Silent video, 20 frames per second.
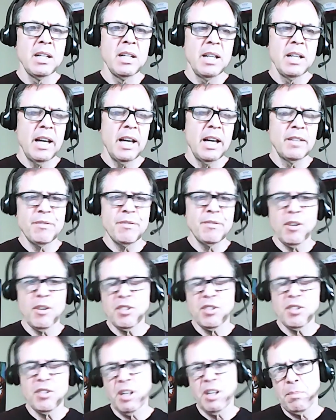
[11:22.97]
And the first
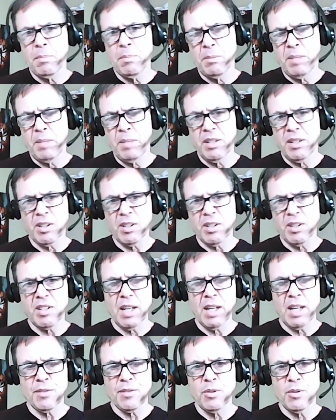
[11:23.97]
step in being
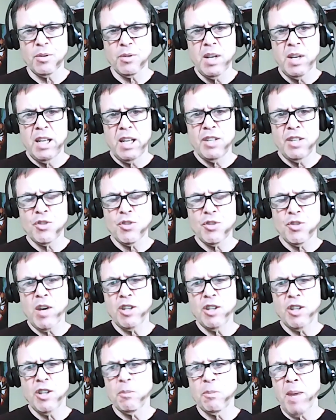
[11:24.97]
successful is training
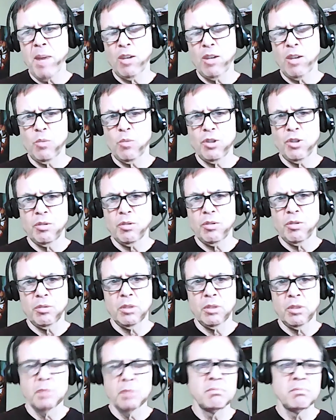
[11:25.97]
your mind on what to ignore.